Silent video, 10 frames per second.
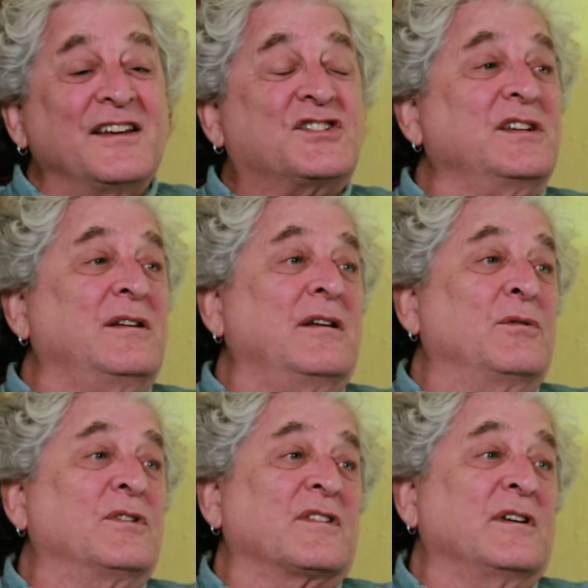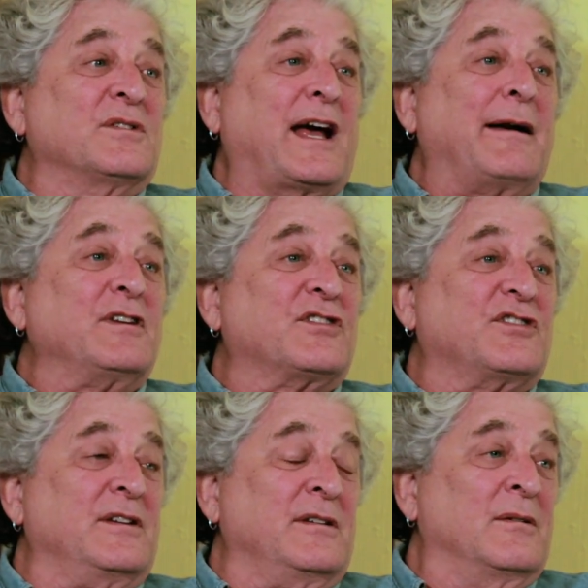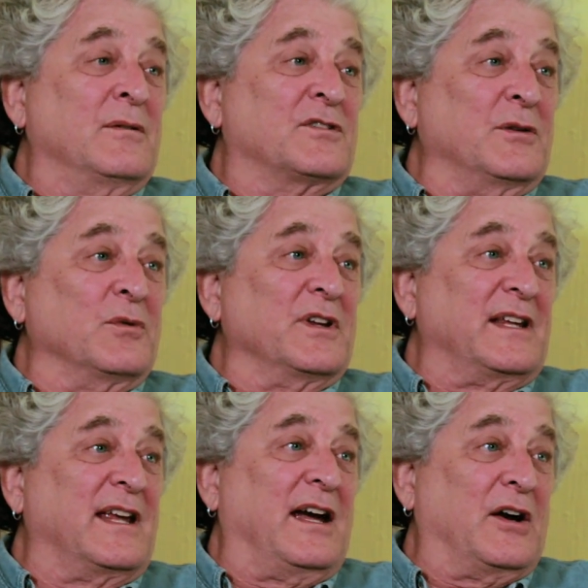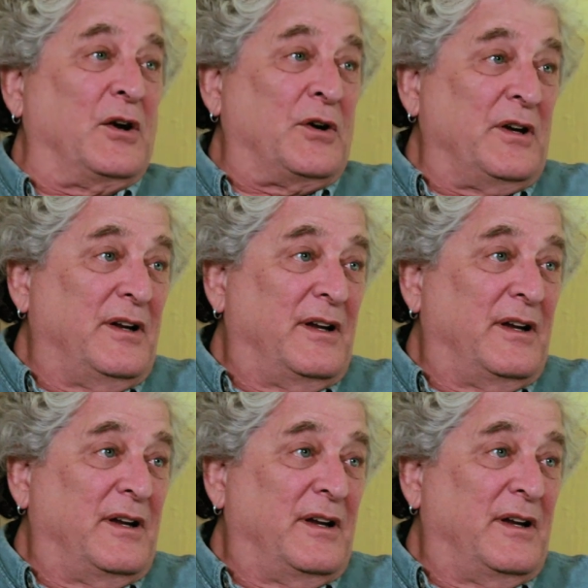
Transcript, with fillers: she it was it was obvious she she really cared.